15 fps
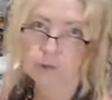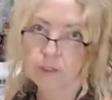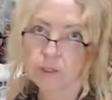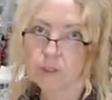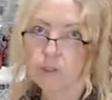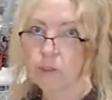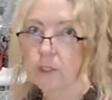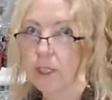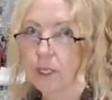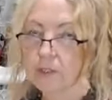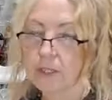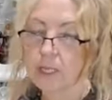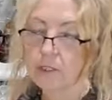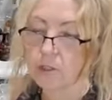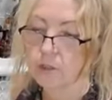this doing? How's
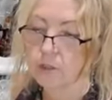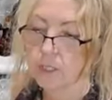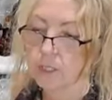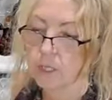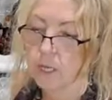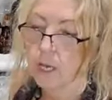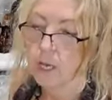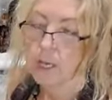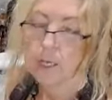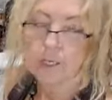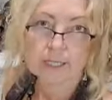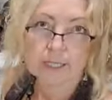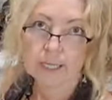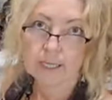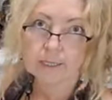that doing? And
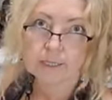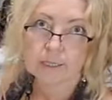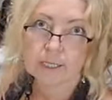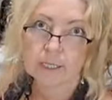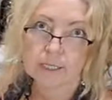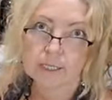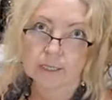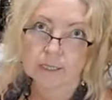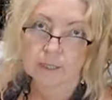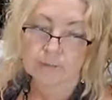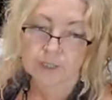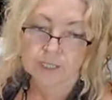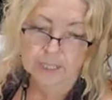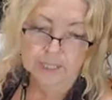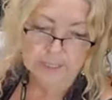taste it, see if
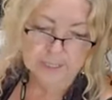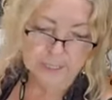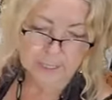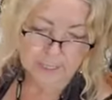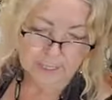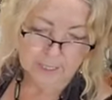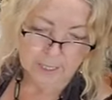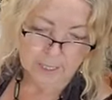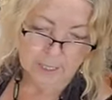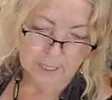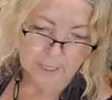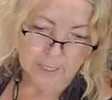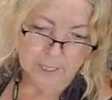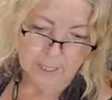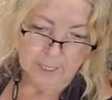it needs anything.
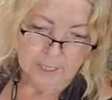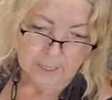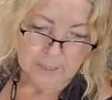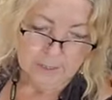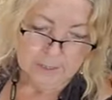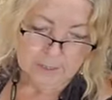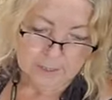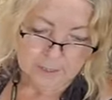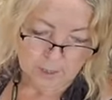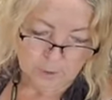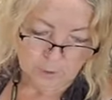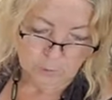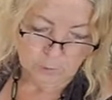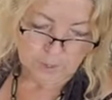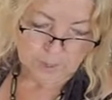
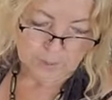So